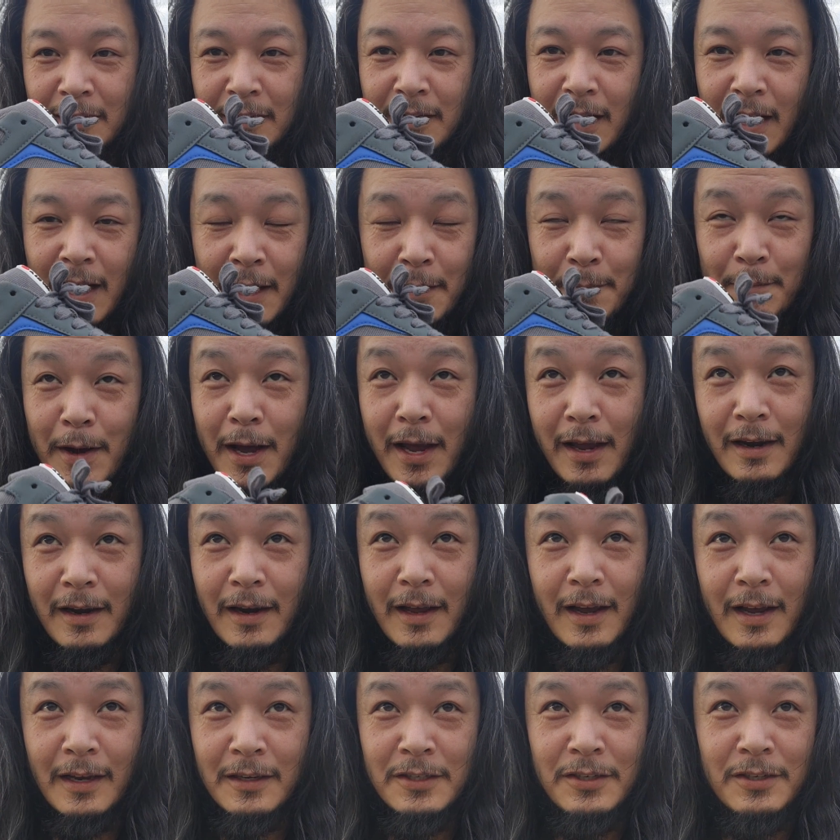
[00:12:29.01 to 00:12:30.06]
I might
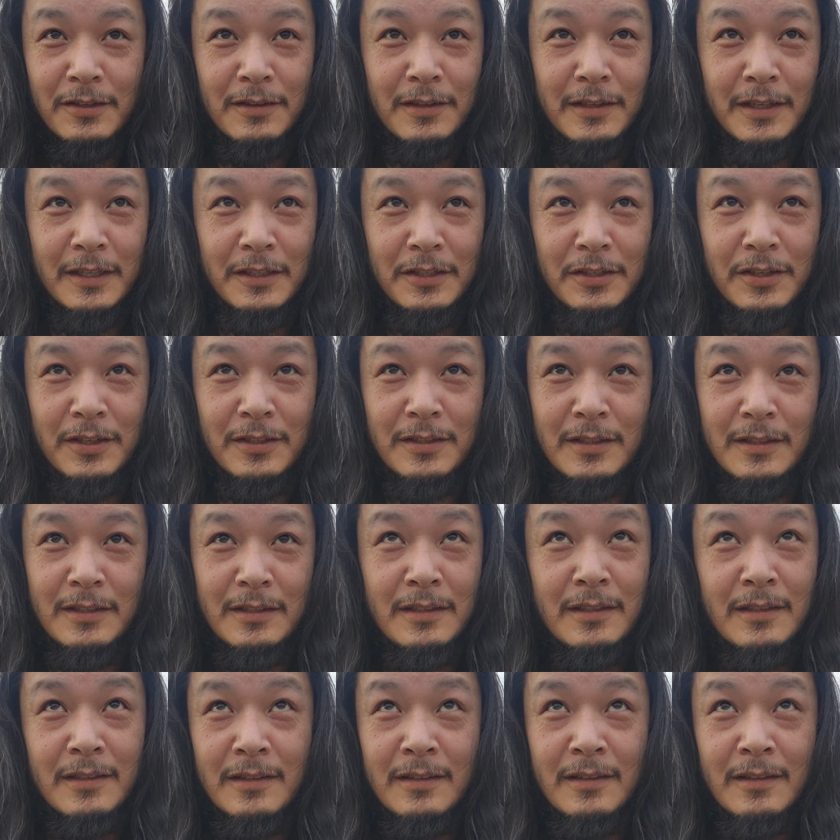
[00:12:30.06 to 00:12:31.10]
actually
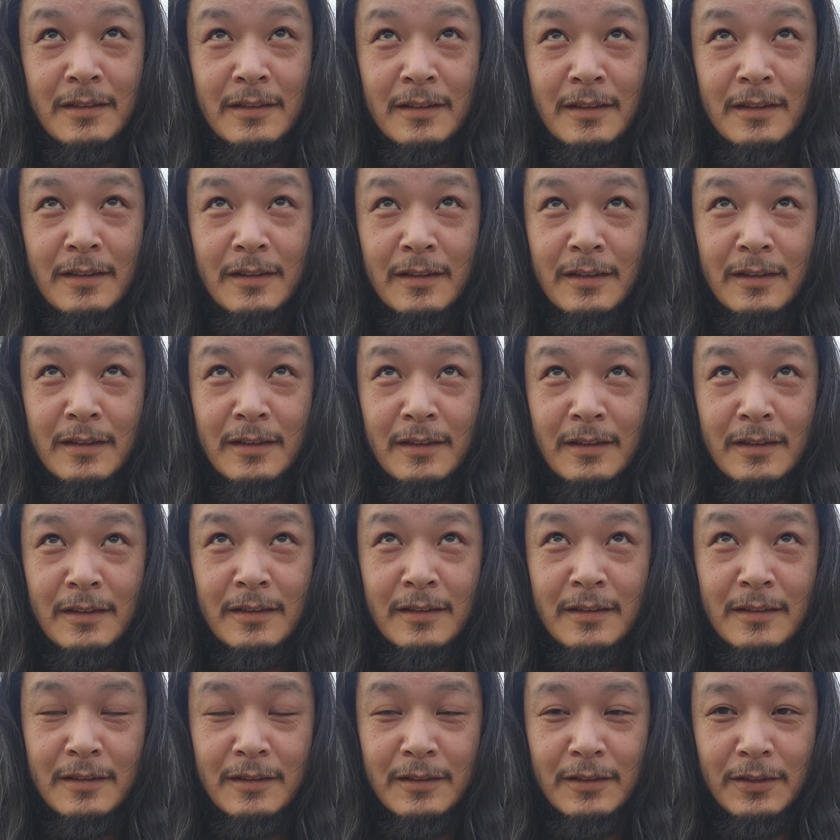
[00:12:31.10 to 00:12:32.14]
just
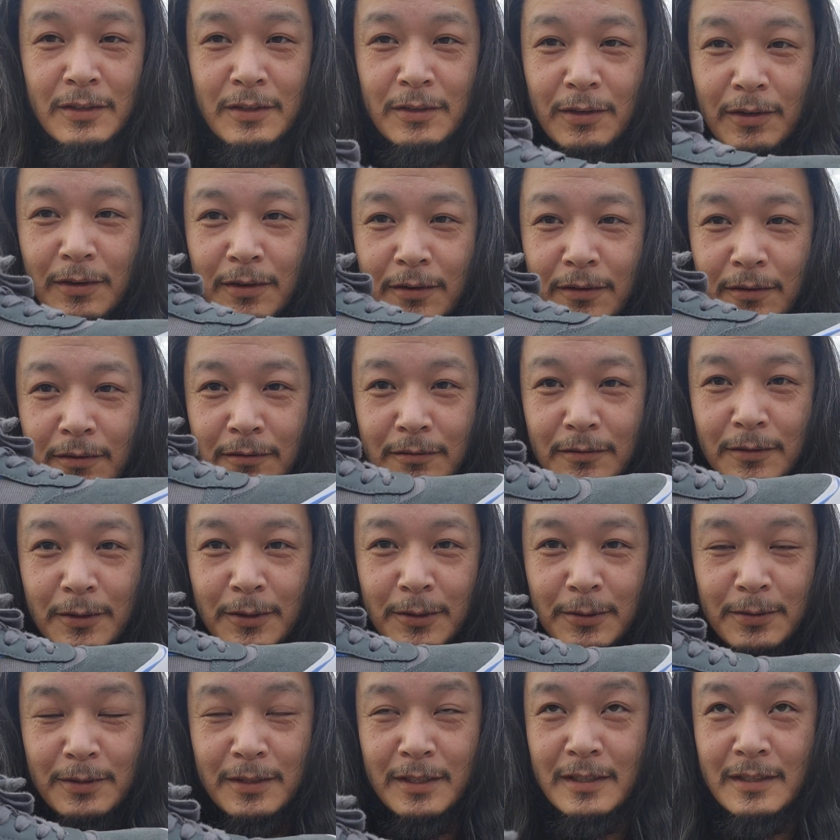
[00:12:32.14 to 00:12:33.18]

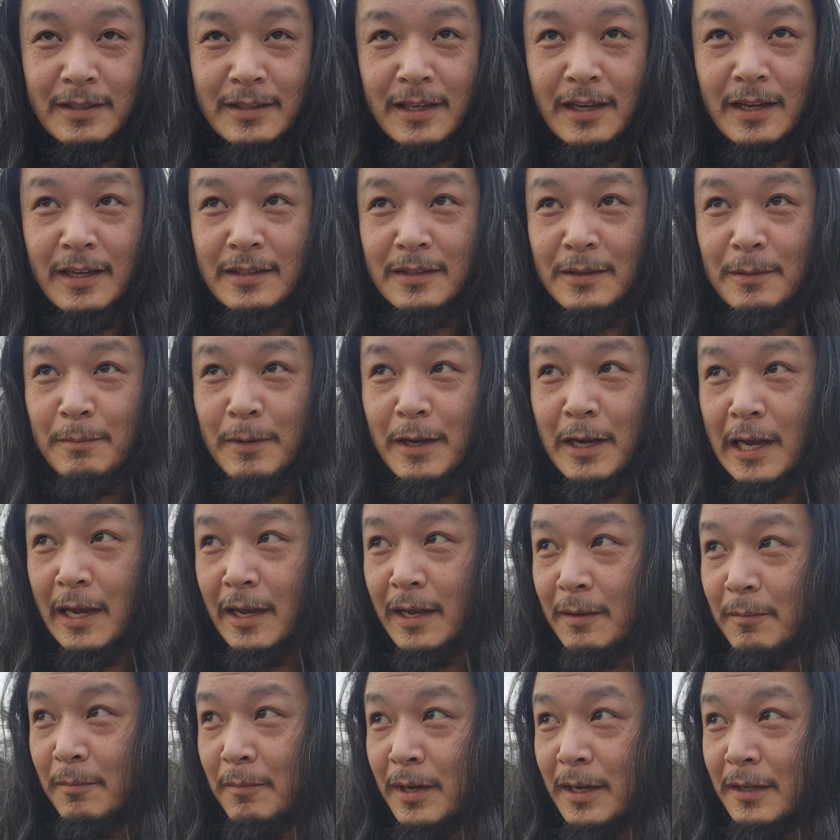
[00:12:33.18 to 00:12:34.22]
use this as
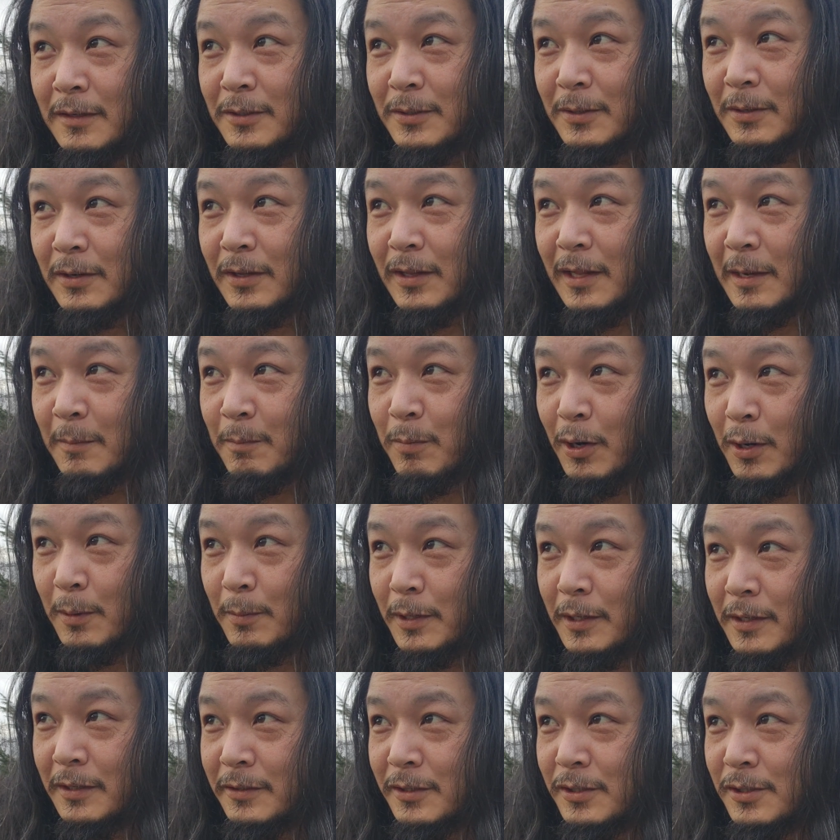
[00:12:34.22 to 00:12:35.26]
my sort of like
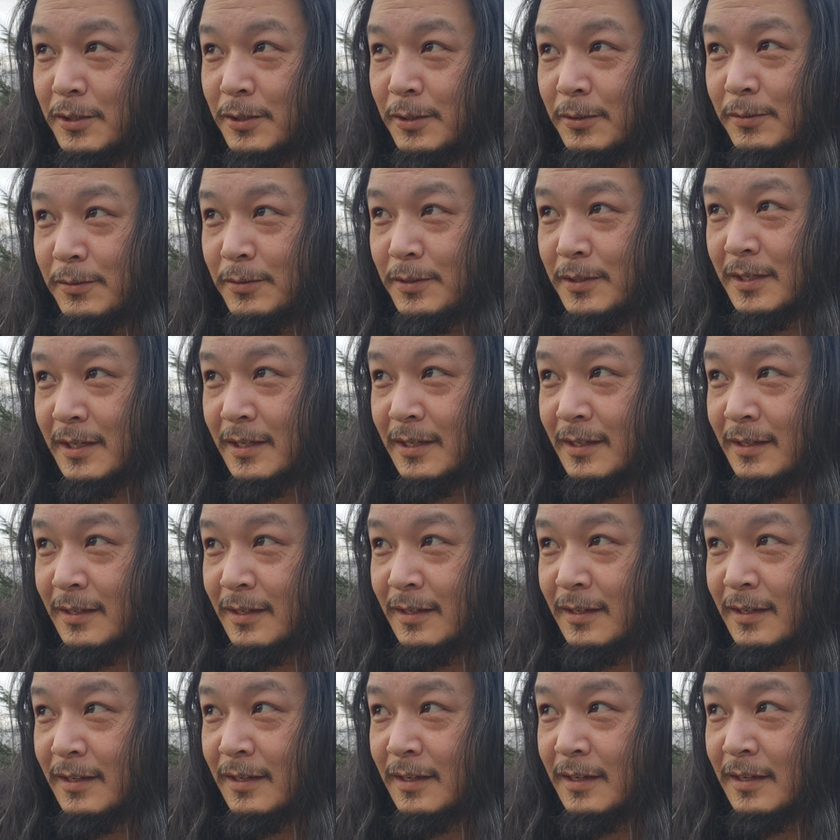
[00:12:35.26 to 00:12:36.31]
permanent shoes,
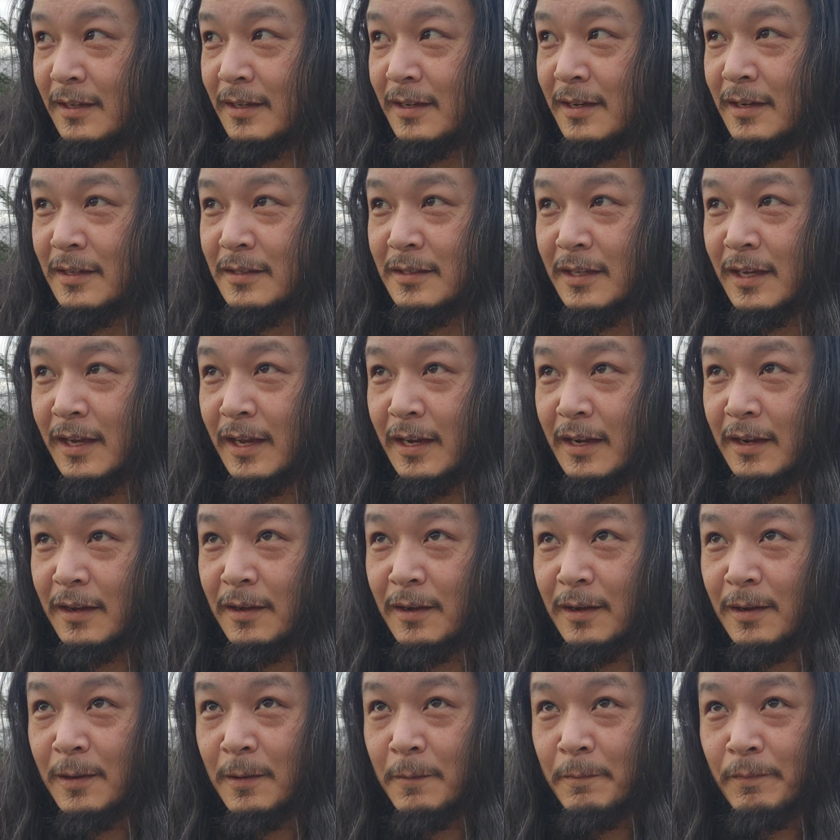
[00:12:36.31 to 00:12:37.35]
because like
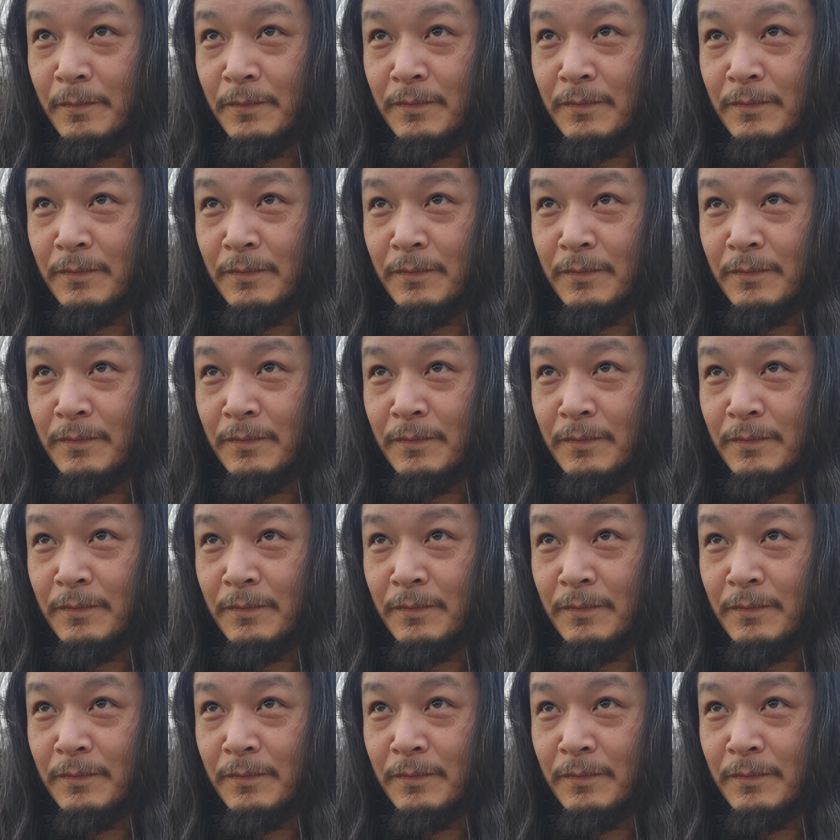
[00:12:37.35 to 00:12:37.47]
I